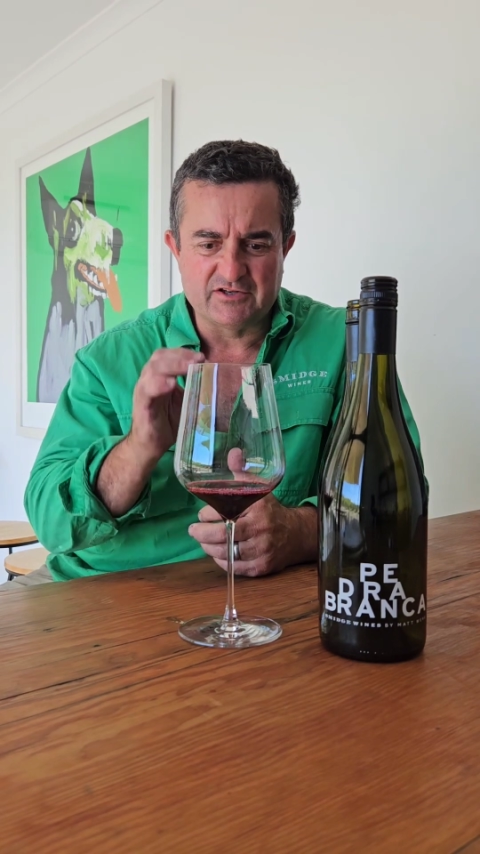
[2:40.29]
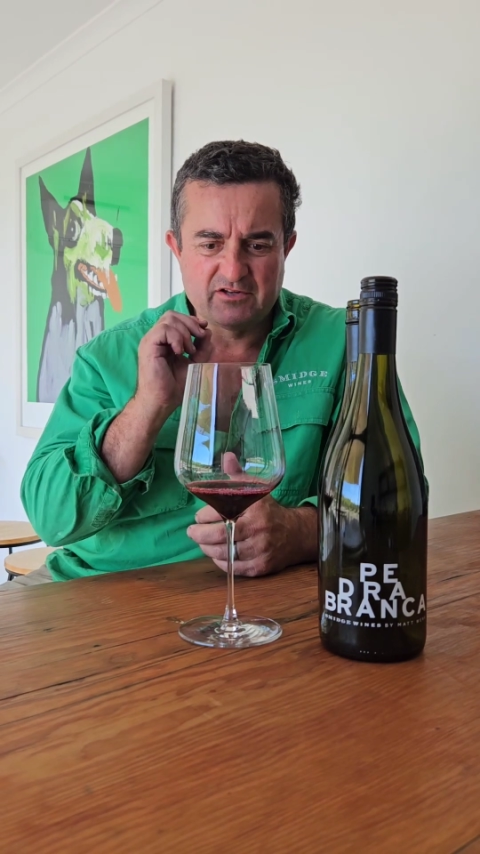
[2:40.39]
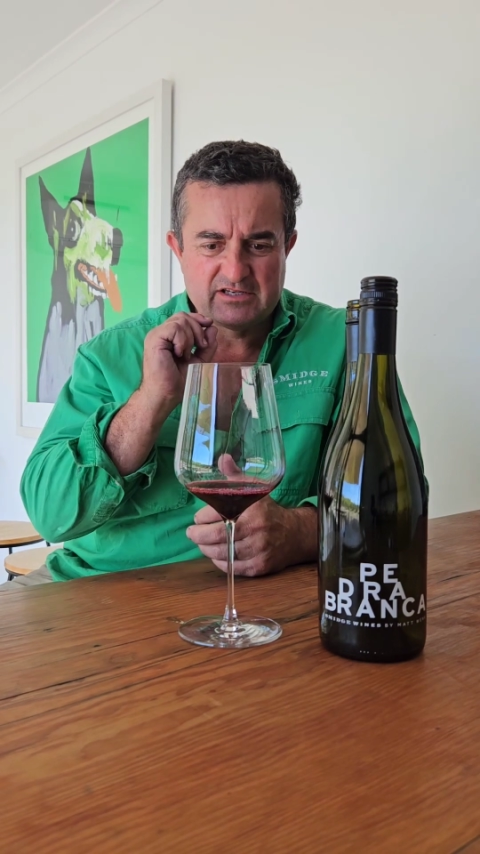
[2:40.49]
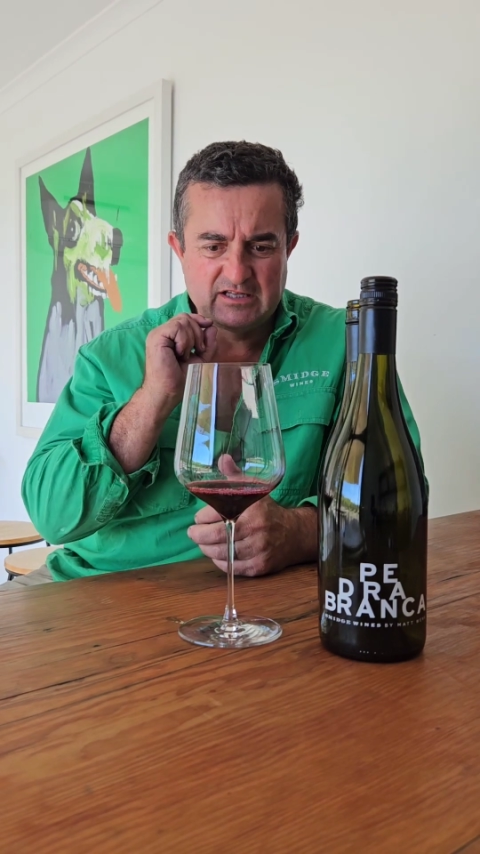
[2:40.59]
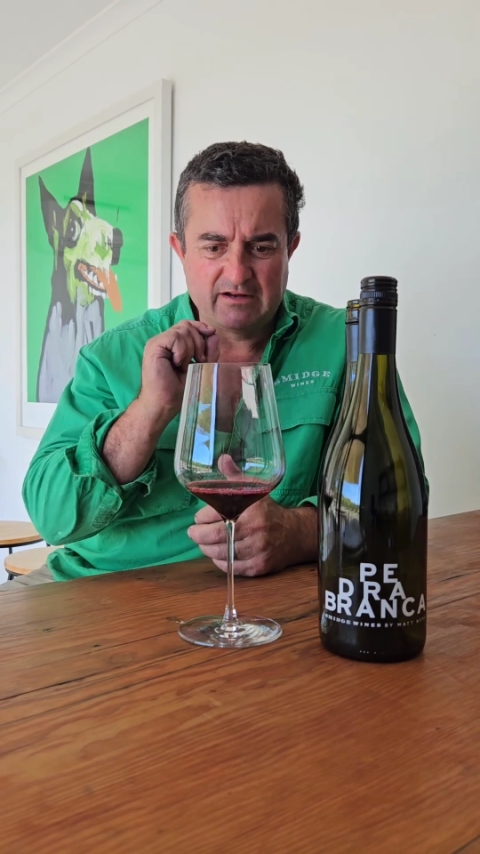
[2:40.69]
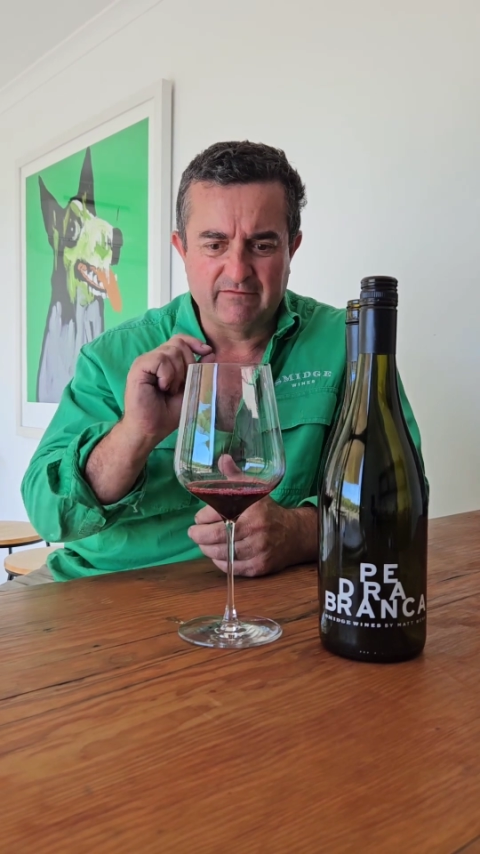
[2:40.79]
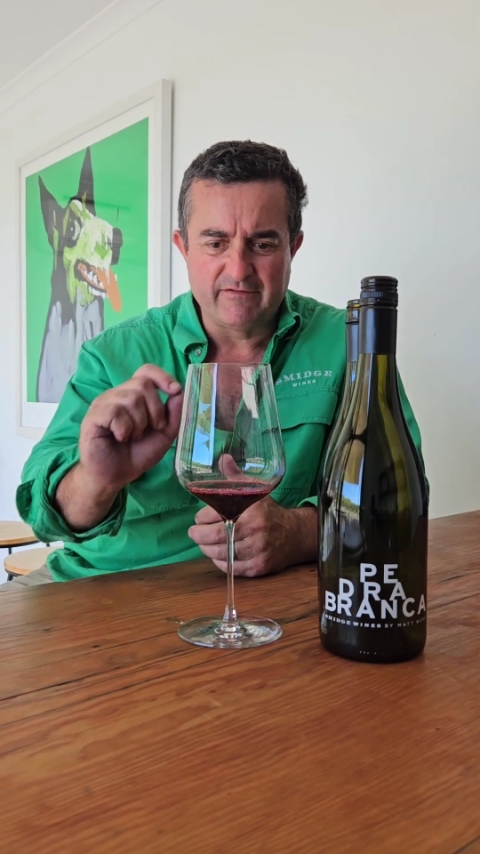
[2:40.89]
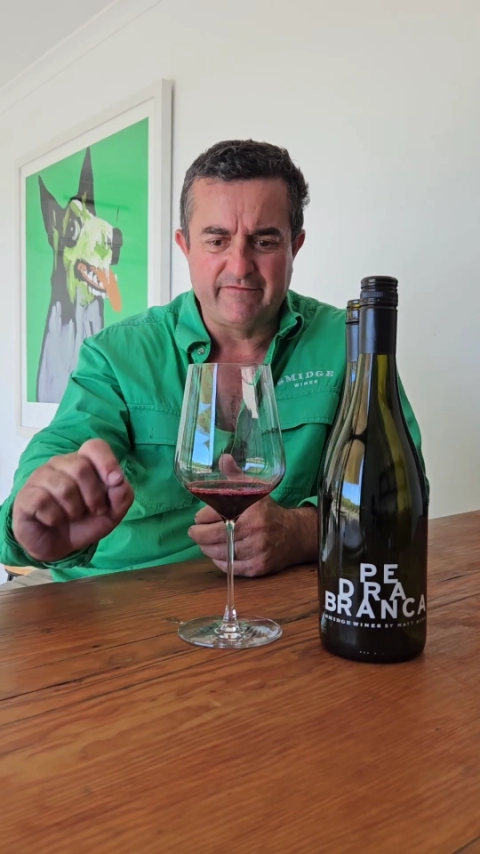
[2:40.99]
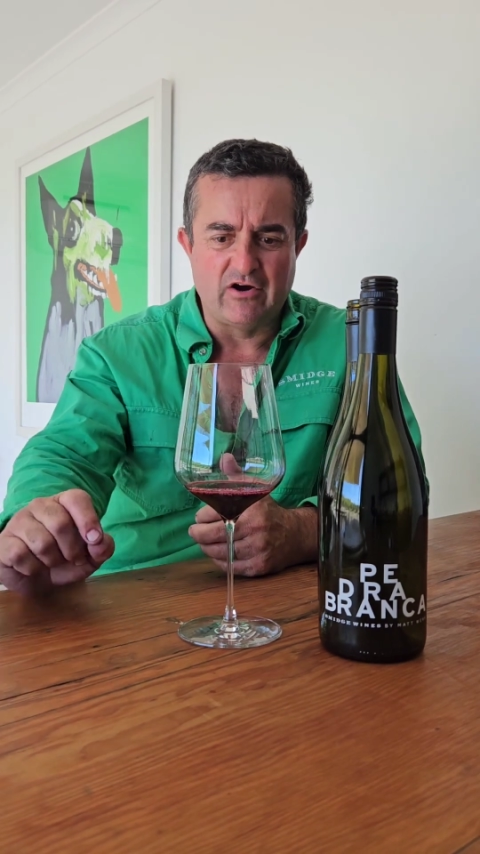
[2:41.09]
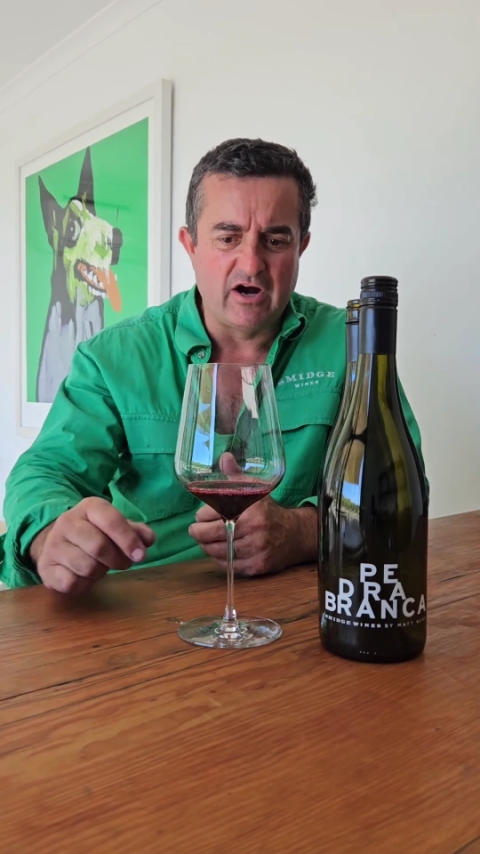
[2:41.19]
And it's got this
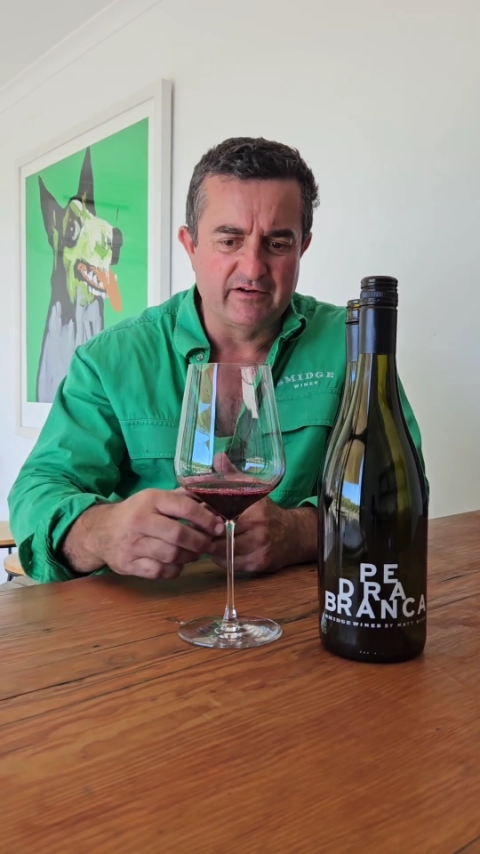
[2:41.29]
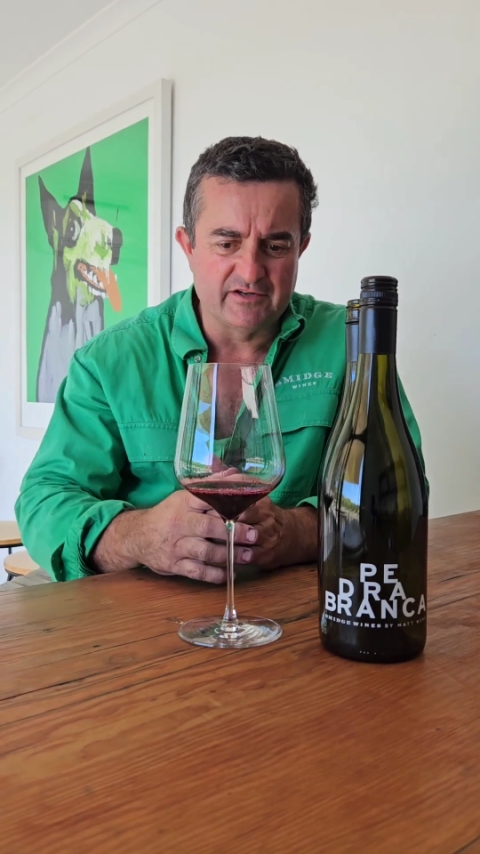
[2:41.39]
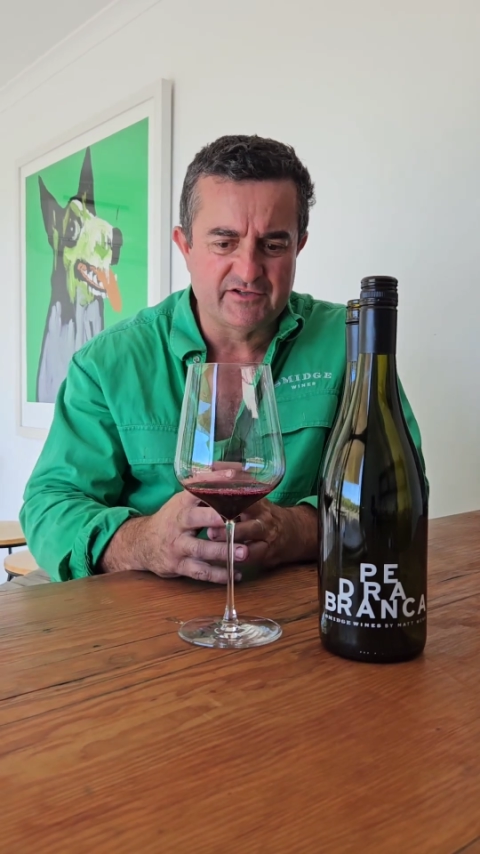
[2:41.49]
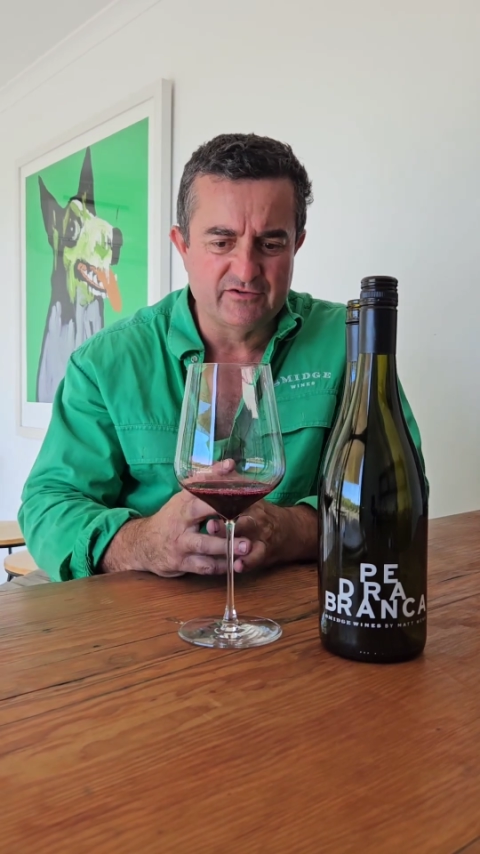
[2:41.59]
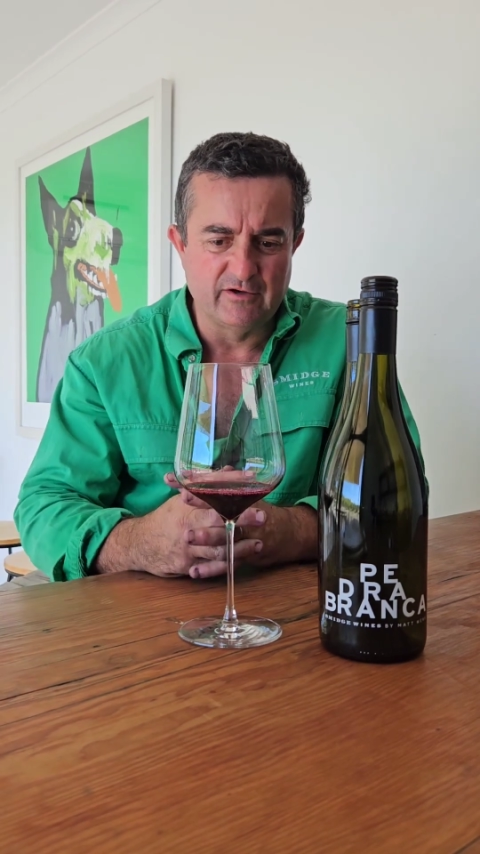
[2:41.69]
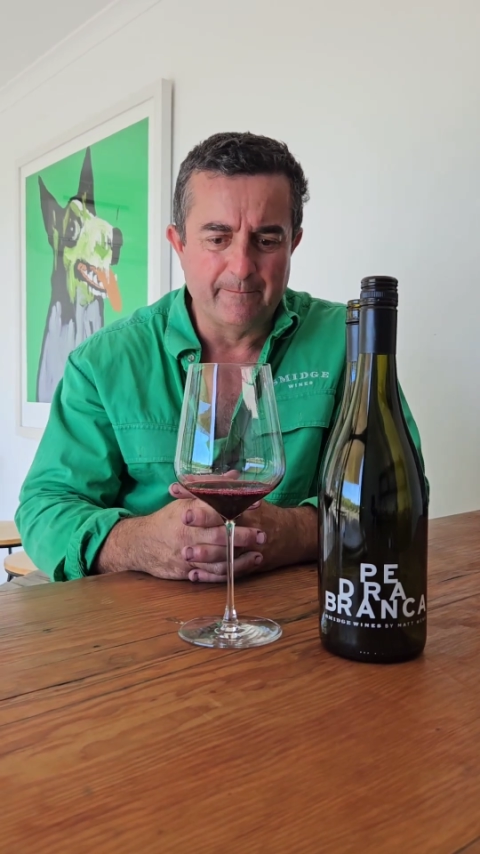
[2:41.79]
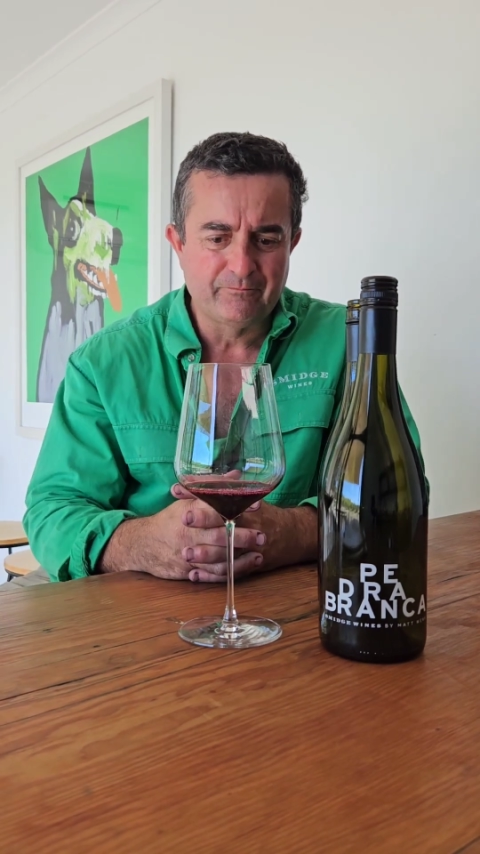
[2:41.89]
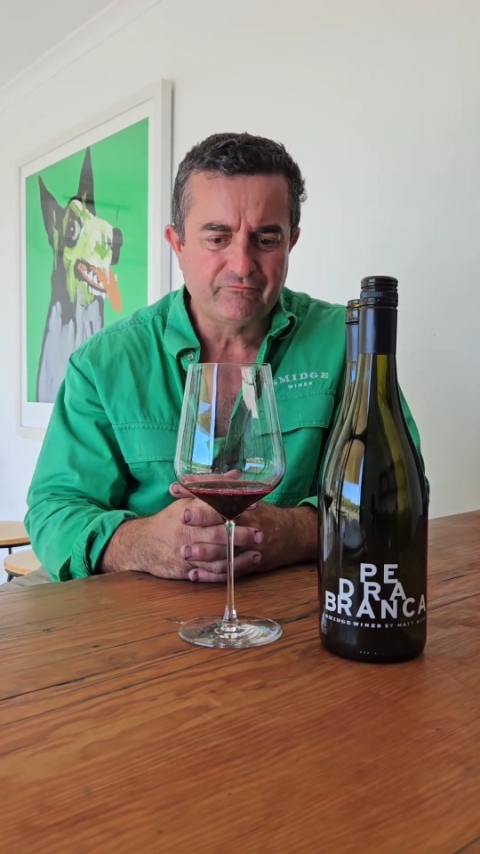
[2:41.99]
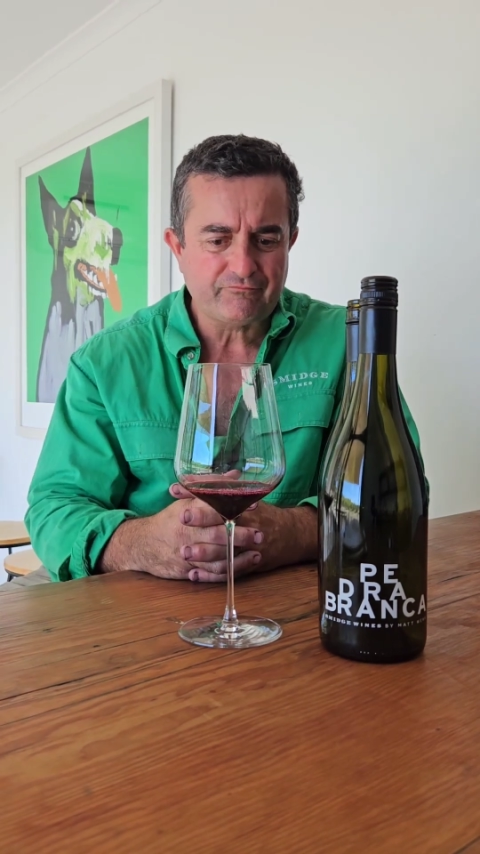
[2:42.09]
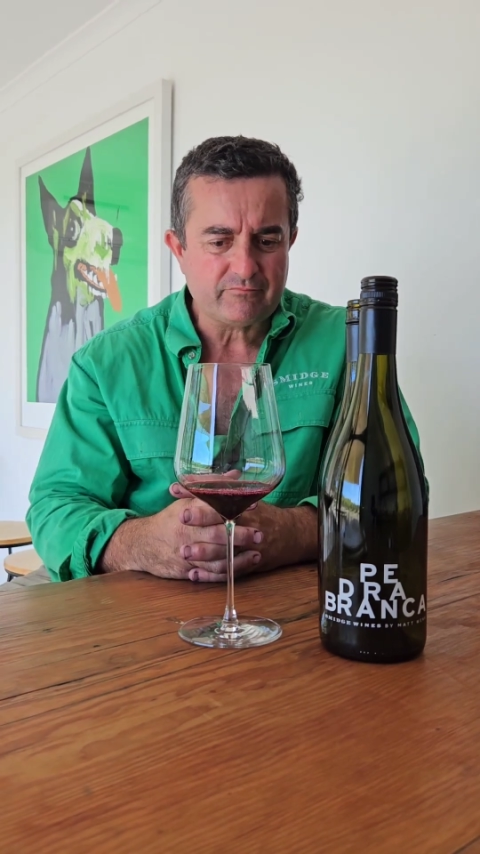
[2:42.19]
lovely fineness to it.